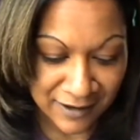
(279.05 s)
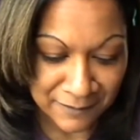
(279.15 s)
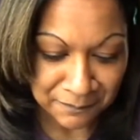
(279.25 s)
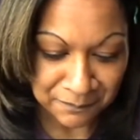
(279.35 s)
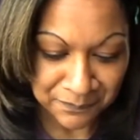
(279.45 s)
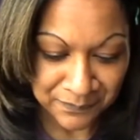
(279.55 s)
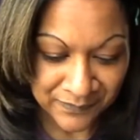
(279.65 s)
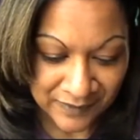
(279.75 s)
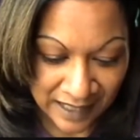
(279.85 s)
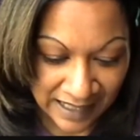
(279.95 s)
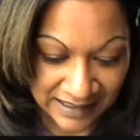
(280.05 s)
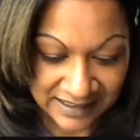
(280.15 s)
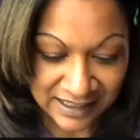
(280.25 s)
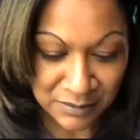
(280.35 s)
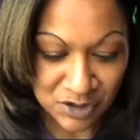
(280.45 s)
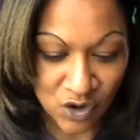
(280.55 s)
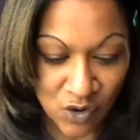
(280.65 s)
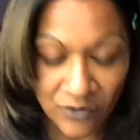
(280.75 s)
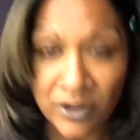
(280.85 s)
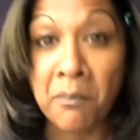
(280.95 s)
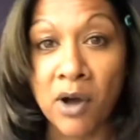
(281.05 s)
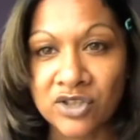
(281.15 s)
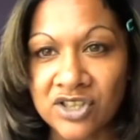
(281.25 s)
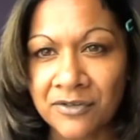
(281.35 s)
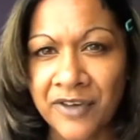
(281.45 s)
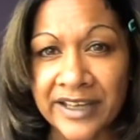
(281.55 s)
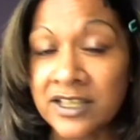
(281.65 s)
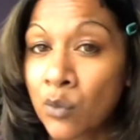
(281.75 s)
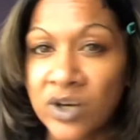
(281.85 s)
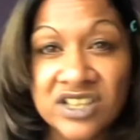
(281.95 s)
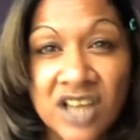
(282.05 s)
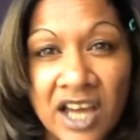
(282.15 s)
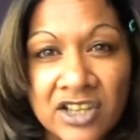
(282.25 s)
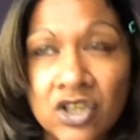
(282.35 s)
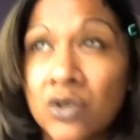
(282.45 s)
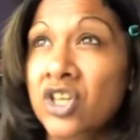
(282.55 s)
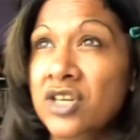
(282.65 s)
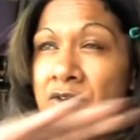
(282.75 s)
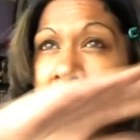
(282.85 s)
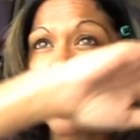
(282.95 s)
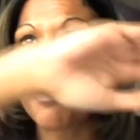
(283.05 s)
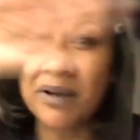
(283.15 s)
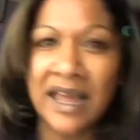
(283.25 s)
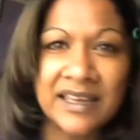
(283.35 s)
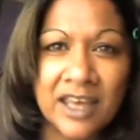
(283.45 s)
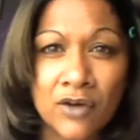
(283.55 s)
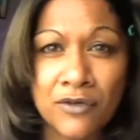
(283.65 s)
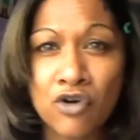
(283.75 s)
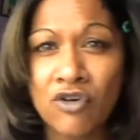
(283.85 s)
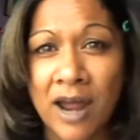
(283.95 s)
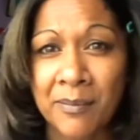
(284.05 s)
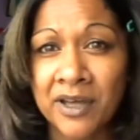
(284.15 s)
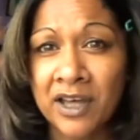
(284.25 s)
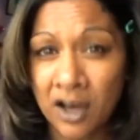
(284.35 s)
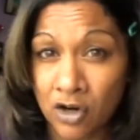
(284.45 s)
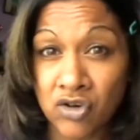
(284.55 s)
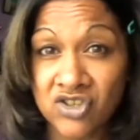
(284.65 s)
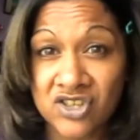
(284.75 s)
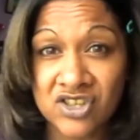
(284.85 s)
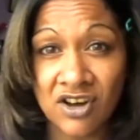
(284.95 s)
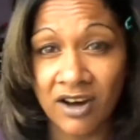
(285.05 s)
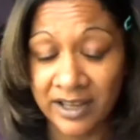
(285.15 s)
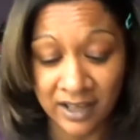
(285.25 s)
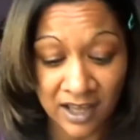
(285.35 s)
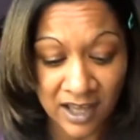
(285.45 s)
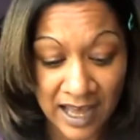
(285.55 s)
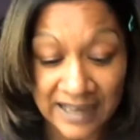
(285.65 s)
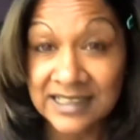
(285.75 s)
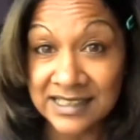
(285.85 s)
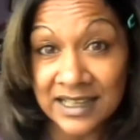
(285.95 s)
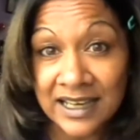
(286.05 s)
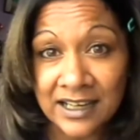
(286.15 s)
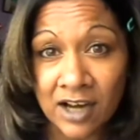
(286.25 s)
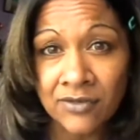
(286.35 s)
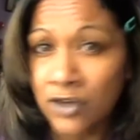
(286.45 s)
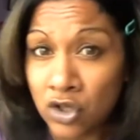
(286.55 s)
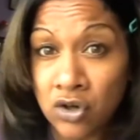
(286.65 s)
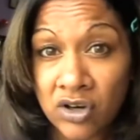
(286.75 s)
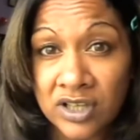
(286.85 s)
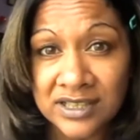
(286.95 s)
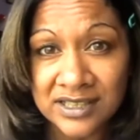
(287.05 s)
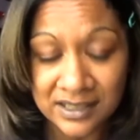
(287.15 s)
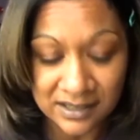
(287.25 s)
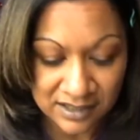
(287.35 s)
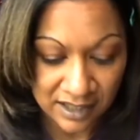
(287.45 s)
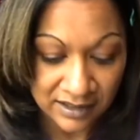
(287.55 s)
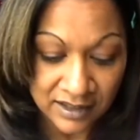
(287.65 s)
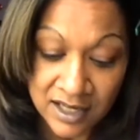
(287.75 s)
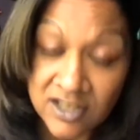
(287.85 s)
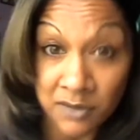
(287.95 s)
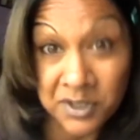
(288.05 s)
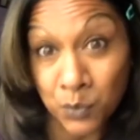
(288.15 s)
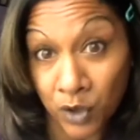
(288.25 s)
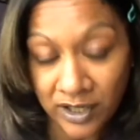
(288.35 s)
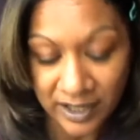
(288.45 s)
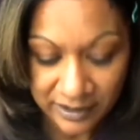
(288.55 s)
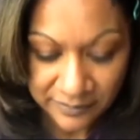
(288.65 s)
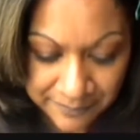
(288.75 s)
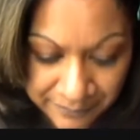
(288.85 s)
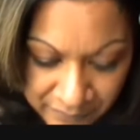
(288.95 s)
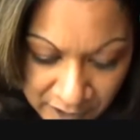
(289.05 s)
And it seems to offer the most effect. Well, it's going to, because if you put a blanket of crap across the sky and it's thick enough, you're not going to see the sun. So it's working.